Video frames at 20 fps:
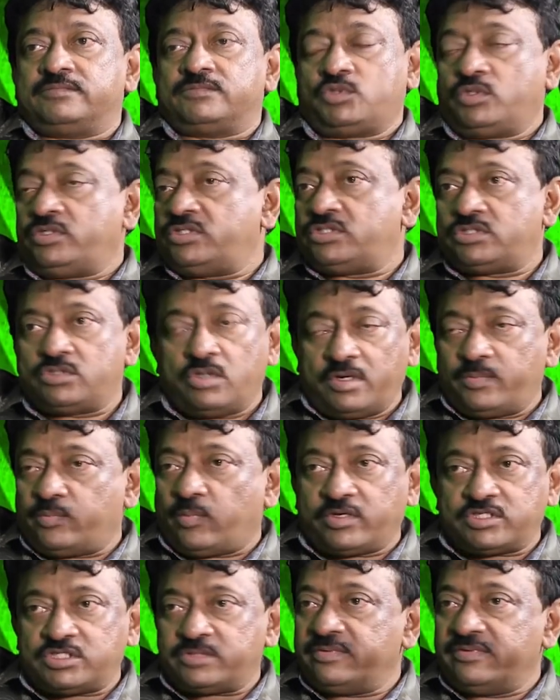So it's not
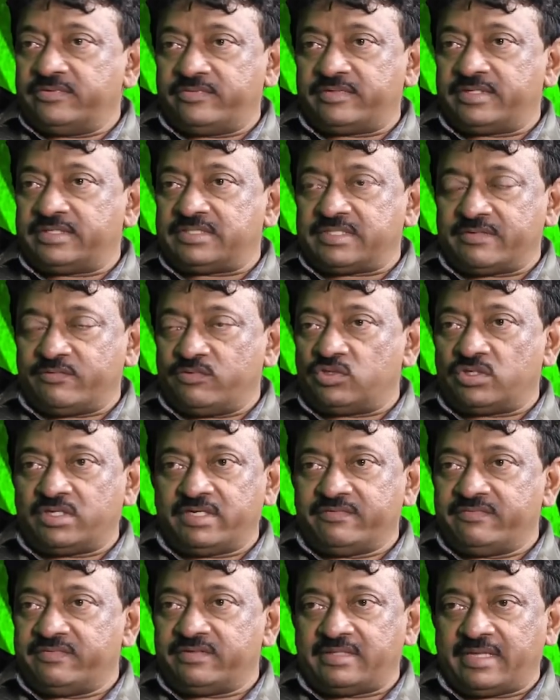possible for someone to
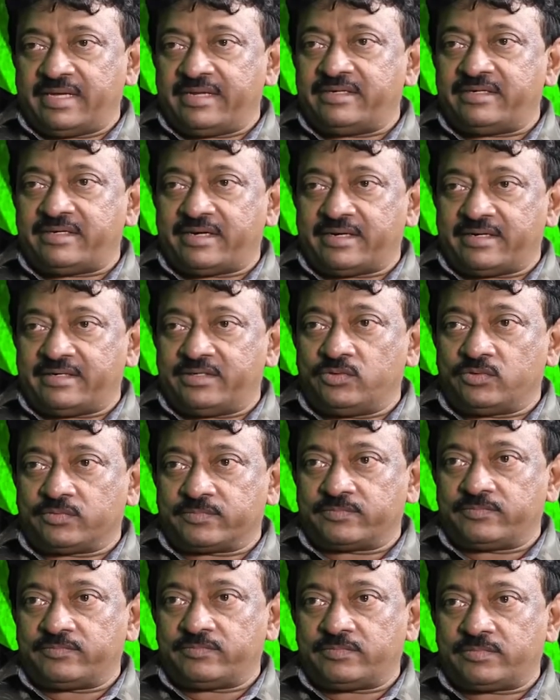live with Ayn Rand, you know.
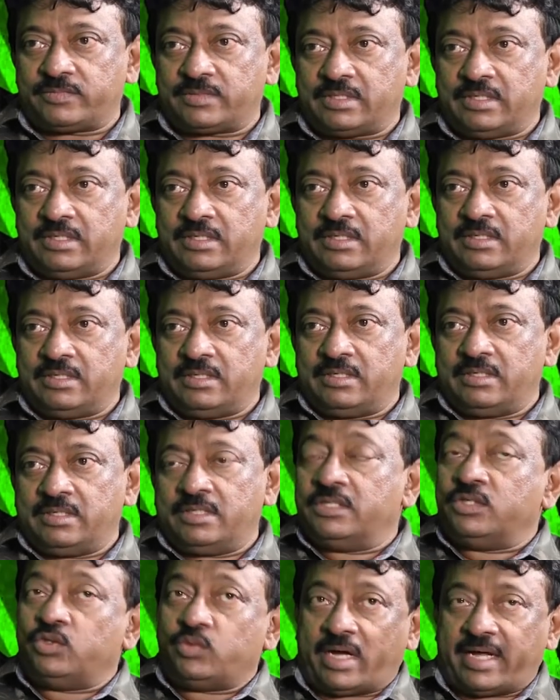
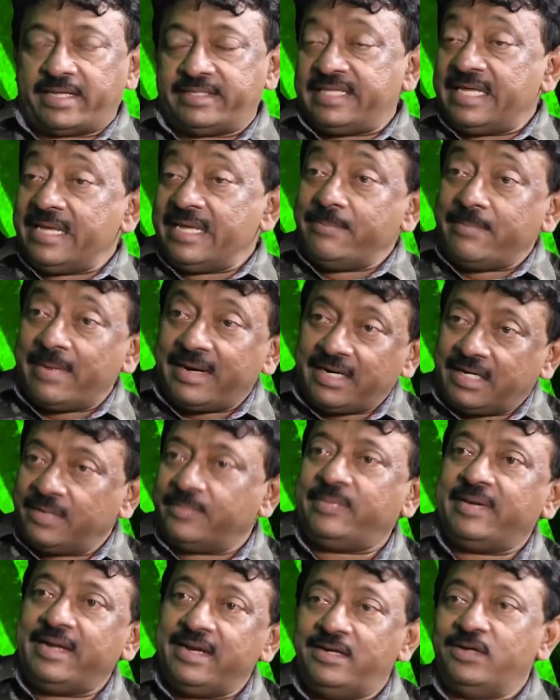No, adhe
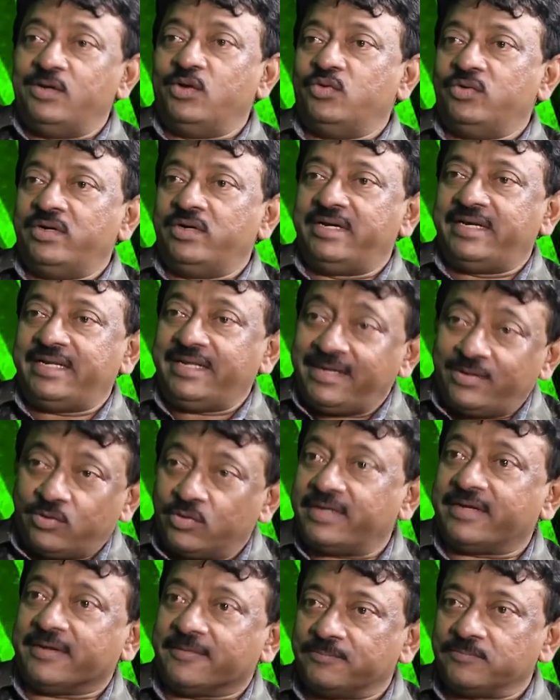mental plane lo unde,
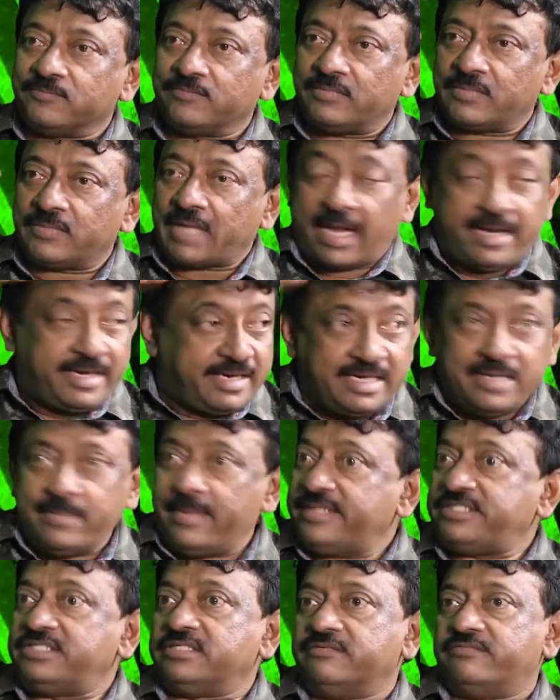okay. I can
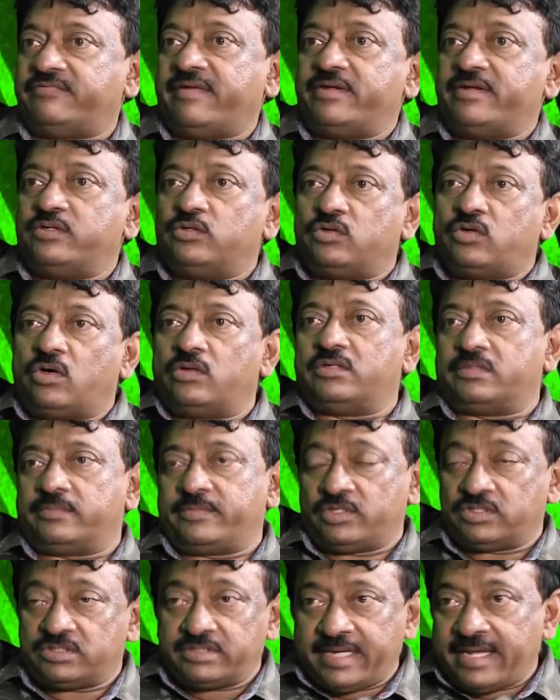imagine Frank O'Connor,
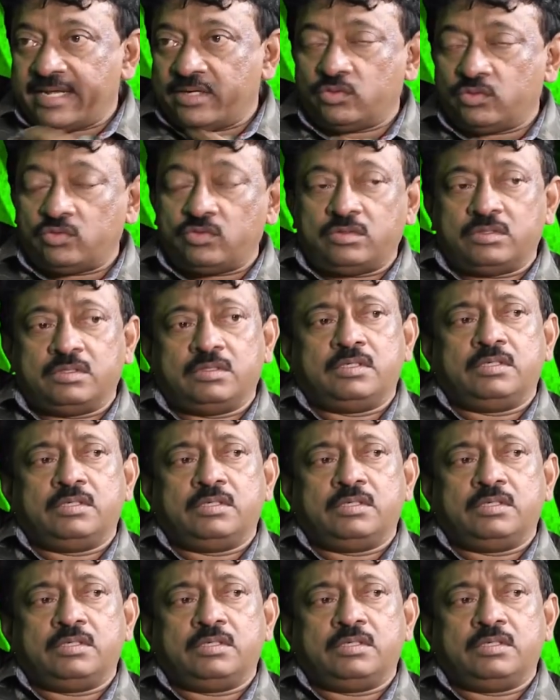because nenu,